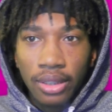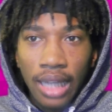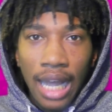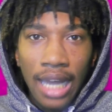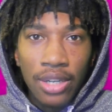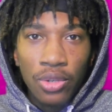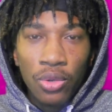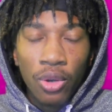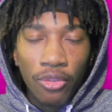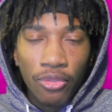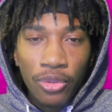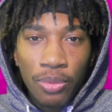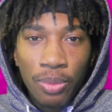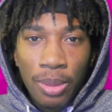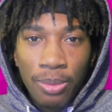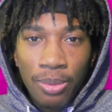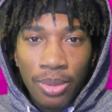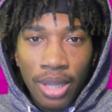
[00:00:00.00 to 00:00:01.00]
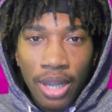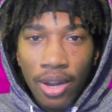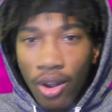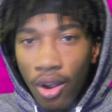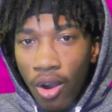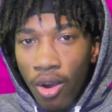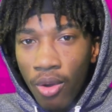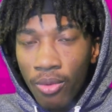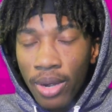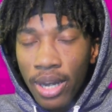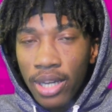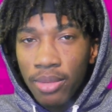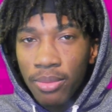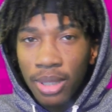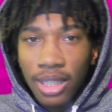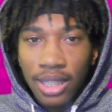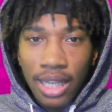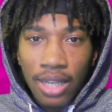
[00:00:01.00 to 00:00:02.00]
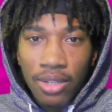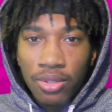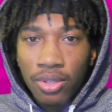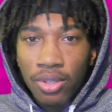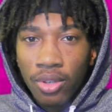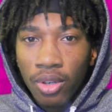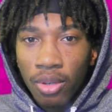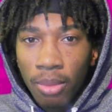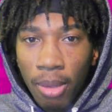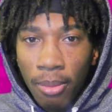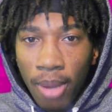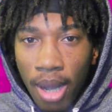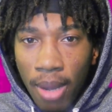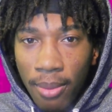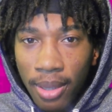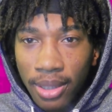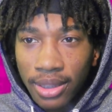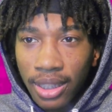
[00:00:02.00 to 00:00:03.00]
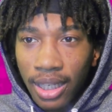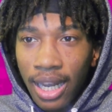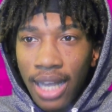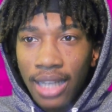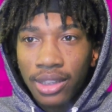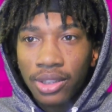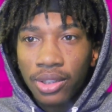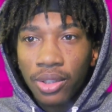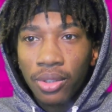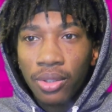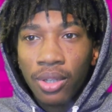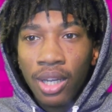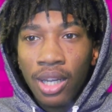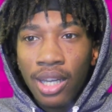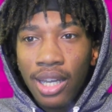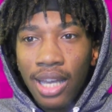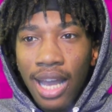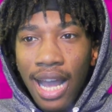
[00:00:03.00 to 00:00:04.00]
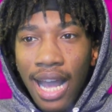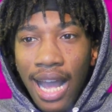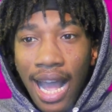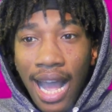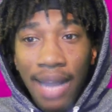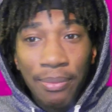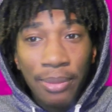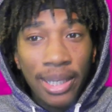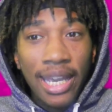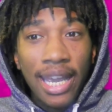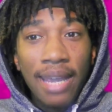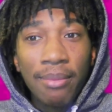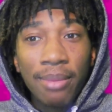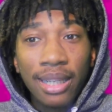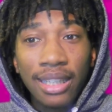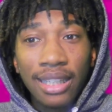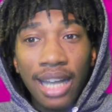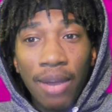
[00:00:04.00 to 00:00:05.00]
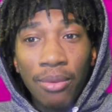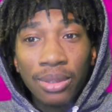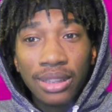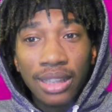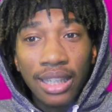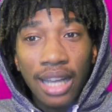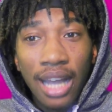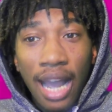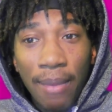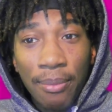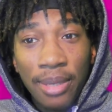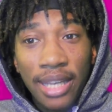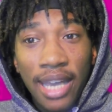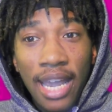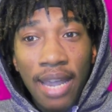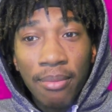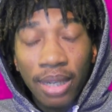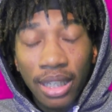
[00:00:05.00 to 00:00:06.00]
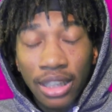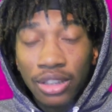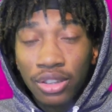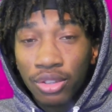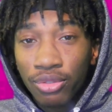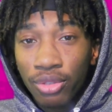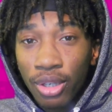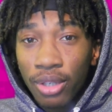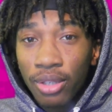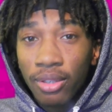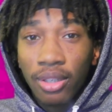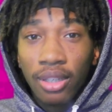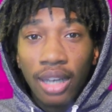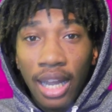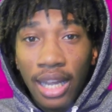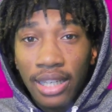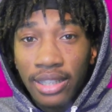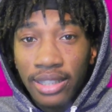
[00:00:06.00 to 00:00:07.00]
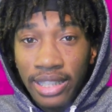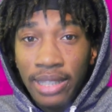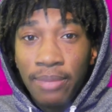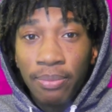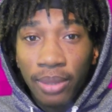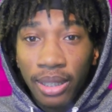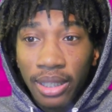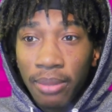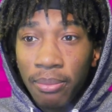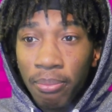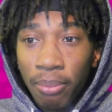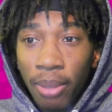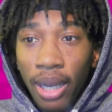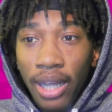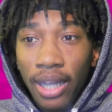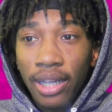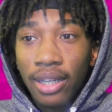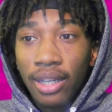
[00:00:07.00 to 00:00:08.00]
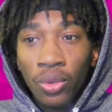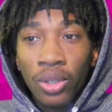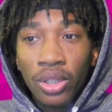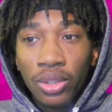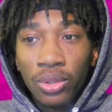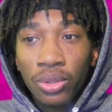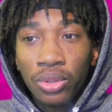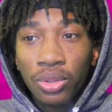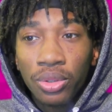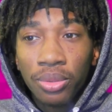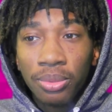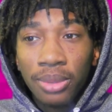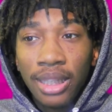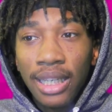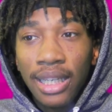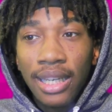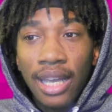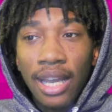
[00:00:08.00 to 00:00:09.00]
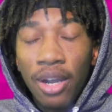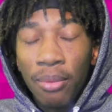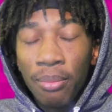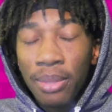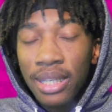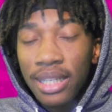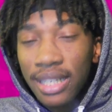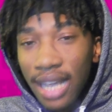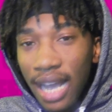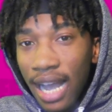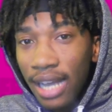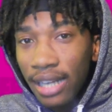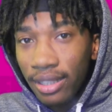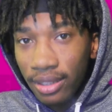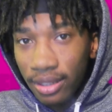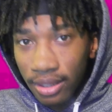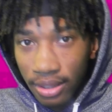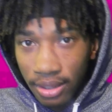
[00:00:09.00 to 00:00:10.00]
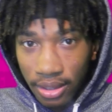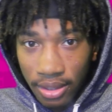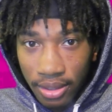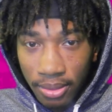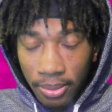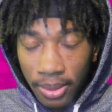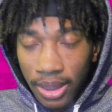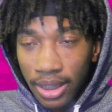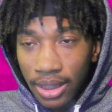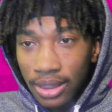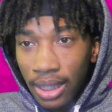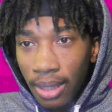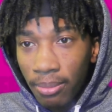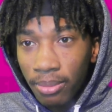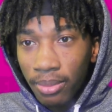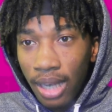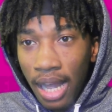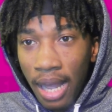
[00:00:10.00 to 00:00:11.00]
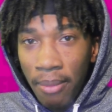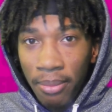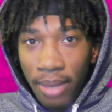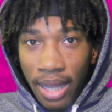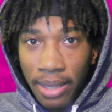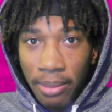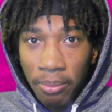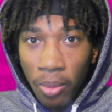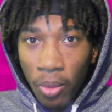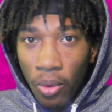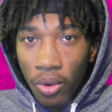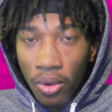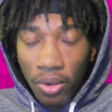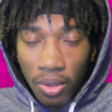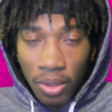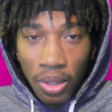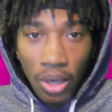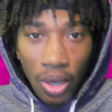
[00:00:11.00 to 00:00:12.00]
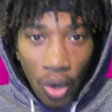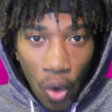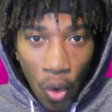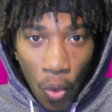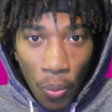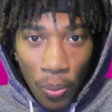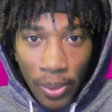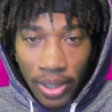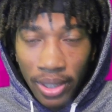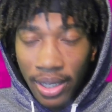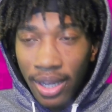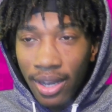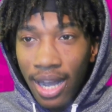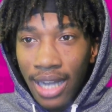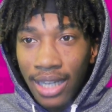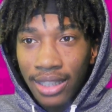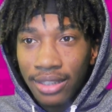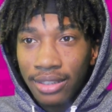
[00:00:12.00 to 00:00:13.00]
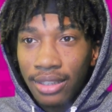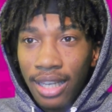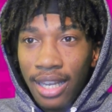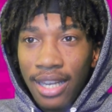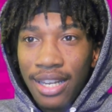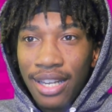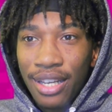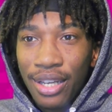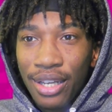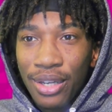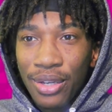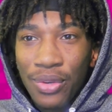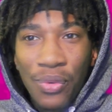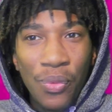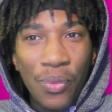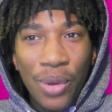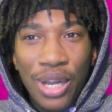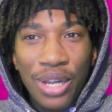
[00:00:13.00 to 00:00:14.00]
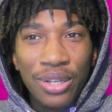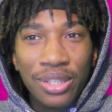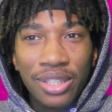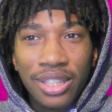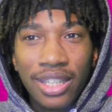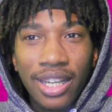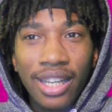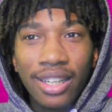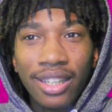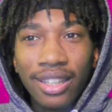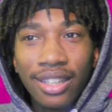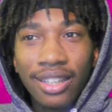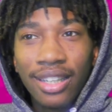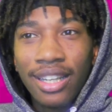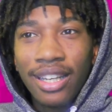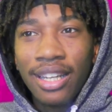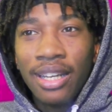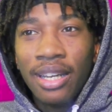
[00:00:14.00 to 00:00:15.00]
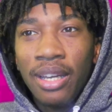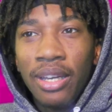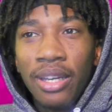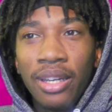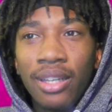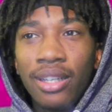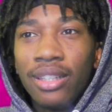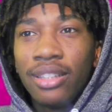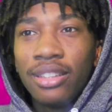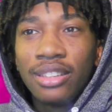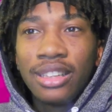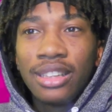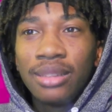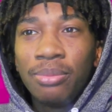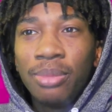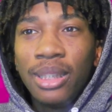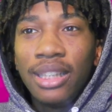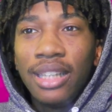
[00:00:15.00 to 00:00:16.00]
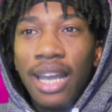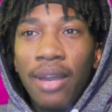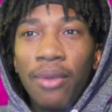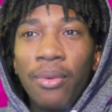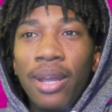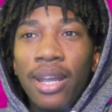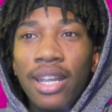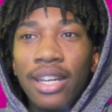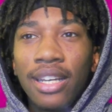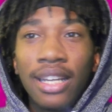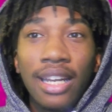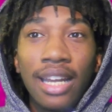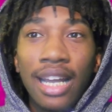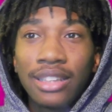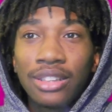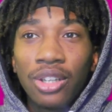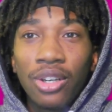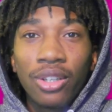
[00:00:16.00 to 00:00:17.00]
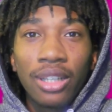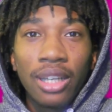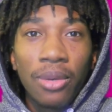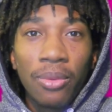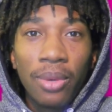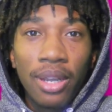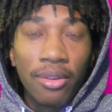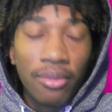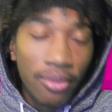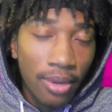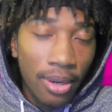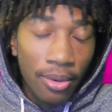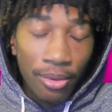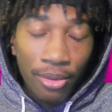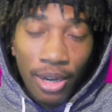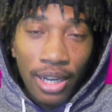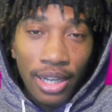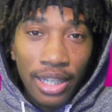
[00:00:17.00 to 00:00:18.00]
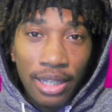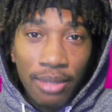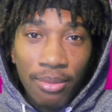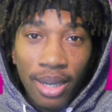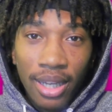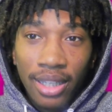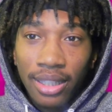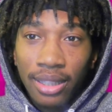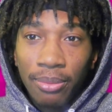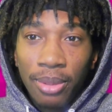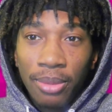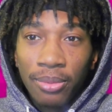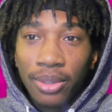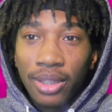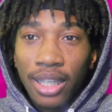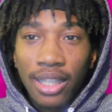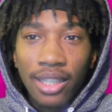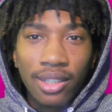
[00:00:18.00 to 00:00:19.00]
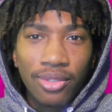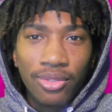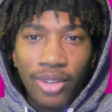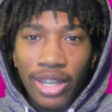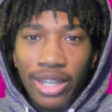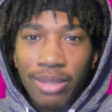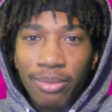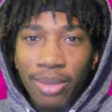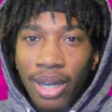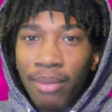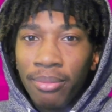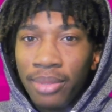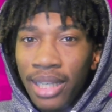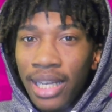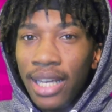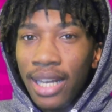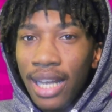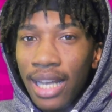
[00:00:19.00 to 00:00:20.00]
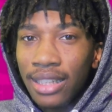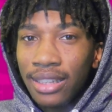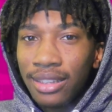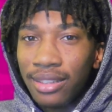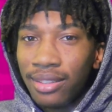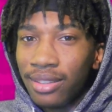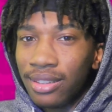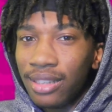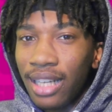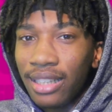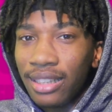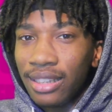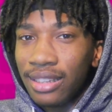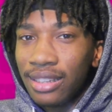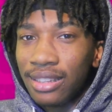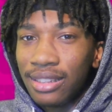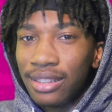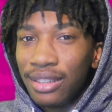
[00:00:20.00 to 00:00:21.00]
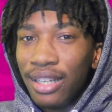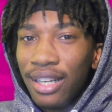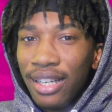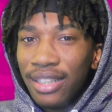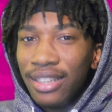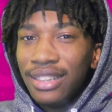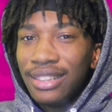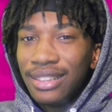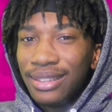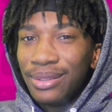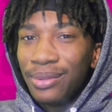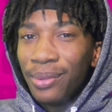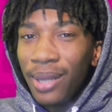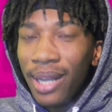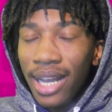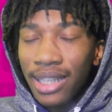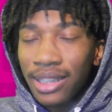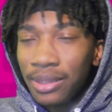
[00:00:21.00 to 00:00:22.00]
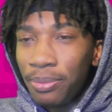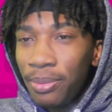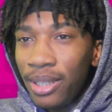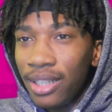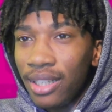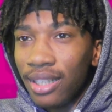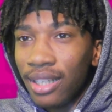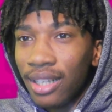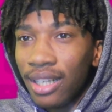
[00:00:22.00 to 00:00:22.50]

I knew a few people there already because I used to go to my mom's house a lot. So I became an introvert like deeply, but doing YouTube did help me kinda, because I'm like more open now. I can say weird shit and it'll just be that way, and then I talk that way around anybody, and people think it's funny, but I'm dead ass serious. Like this is the way I speak.